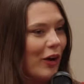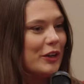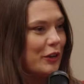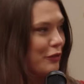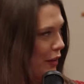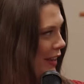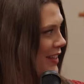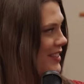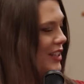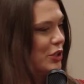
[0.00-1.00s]
on your
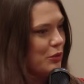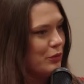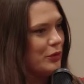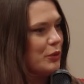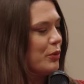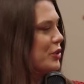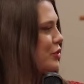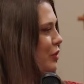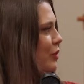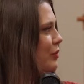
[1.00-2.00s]
face, and you
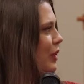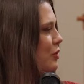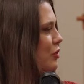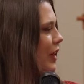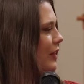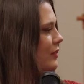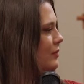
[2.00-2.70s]
pushed through. It was great.